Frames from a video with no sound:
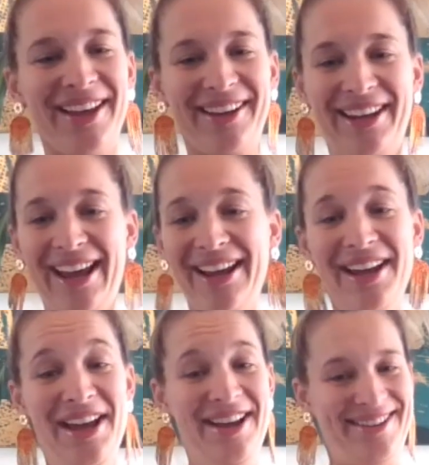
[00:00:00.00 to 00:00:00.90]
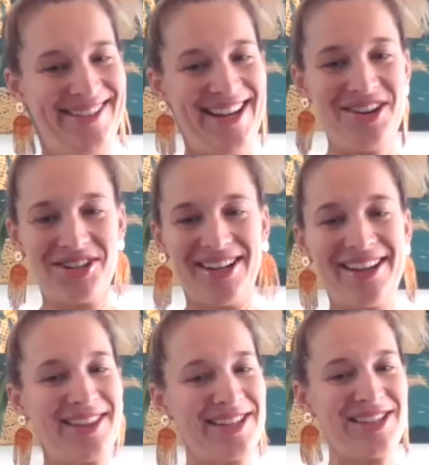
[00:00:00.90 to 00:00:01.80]
okay,
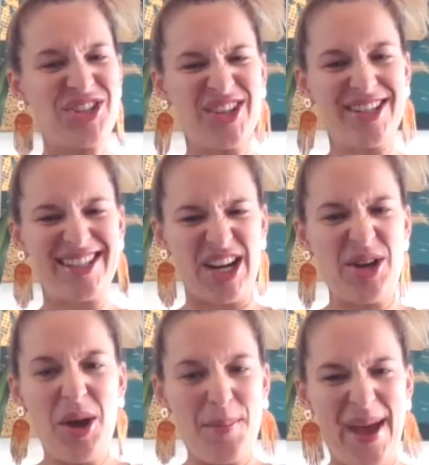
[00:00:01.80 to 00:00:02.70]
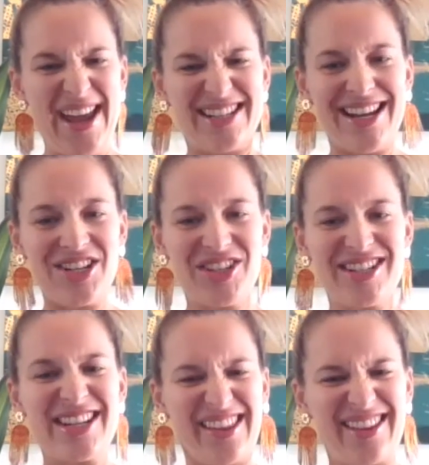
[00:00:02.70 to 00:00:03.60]
essentially this is just a pay attention
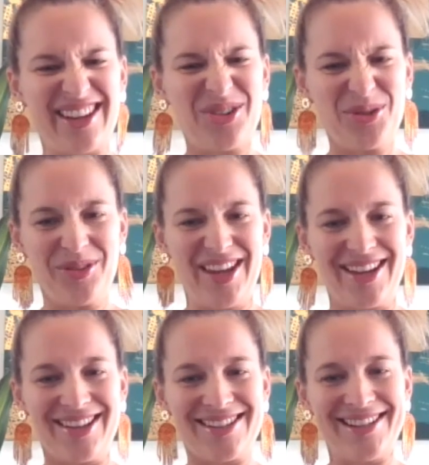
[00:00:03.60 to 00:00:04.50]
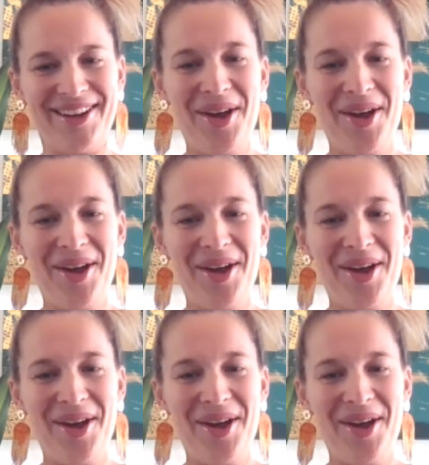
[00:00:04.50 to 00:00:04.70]
to the little things.